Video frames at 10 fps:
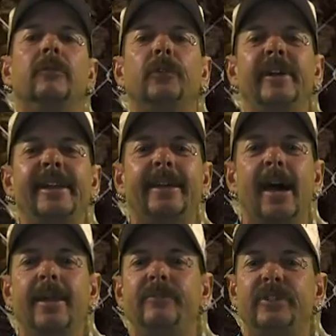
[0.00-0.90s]
for any
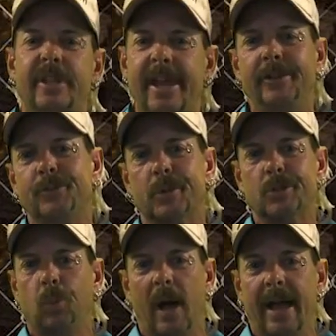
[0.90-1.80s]
kind of
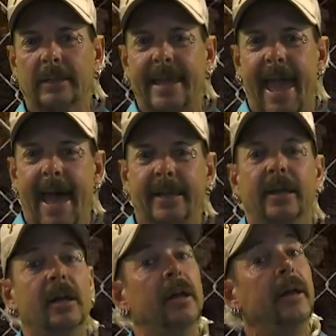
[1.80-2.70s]
dangerous wild cat,
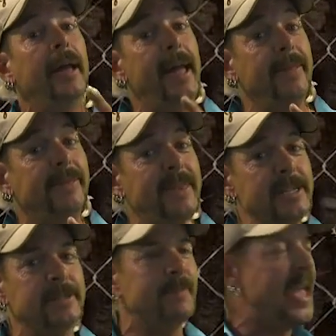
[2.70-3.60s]
and
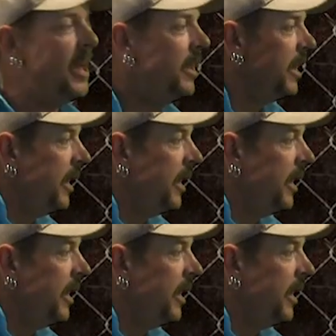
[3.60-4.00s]
this man